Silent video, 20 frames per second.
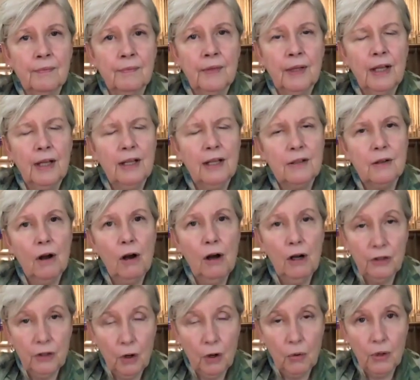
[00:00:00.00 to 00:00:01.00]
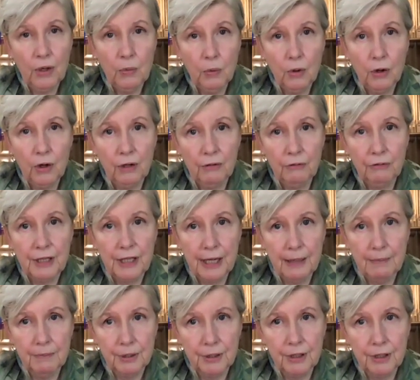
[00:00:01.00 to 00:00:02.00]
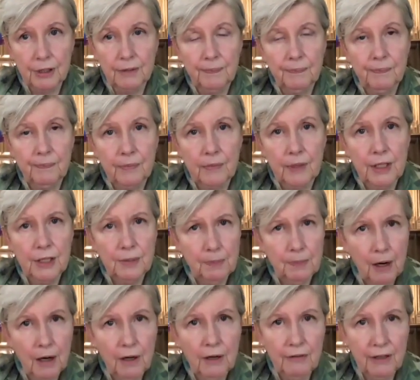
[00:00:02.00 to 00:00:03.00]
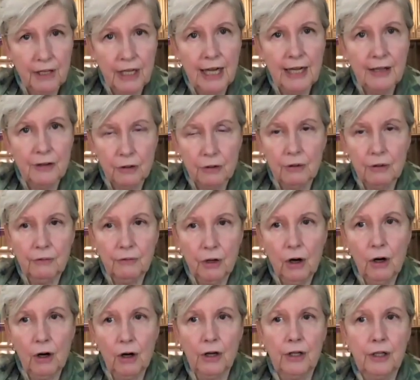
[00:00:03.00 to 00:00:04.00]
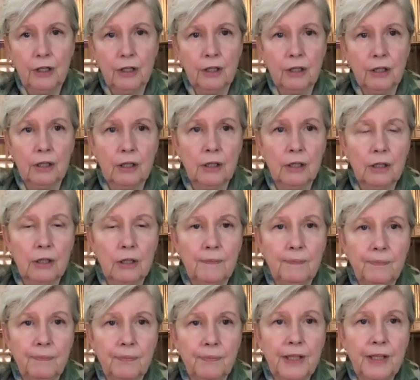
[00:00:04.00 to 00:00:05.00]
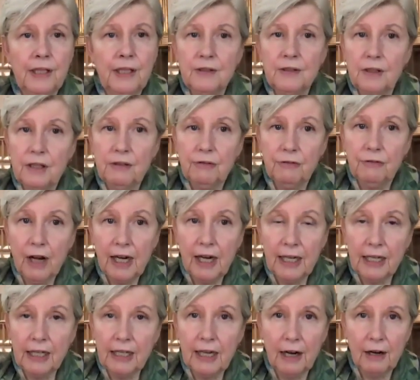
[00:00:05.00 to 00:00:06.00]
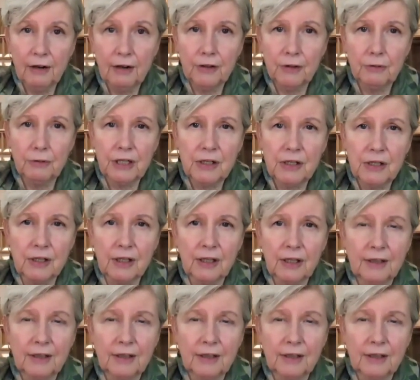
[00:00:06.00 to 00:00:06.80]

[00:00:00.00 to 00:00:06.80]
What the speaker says: This ongoing work of redemption is part of the nature of God. It is a defining characteristic.